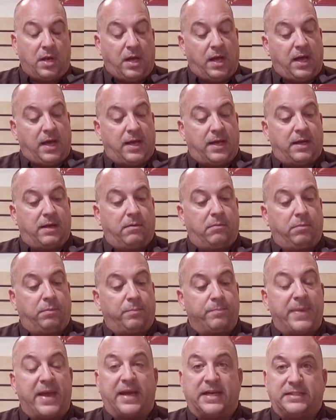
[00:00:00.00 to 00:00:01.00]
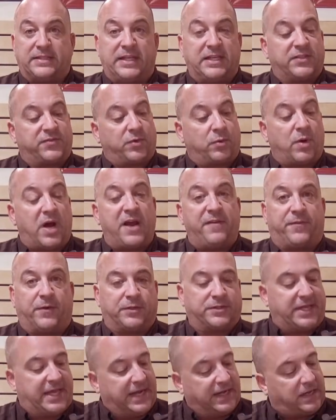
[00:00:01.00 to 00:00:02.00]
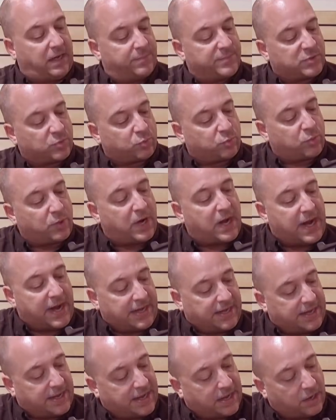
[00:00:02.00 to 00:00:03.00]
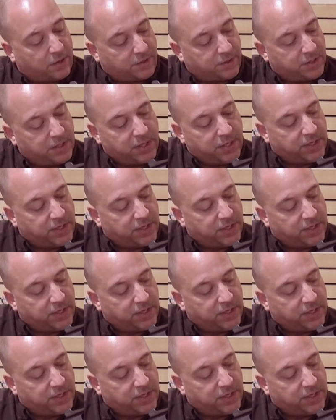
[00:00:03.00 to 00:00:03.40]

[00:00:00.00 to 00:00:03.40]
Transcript: magazines for rifles, and it comes right out.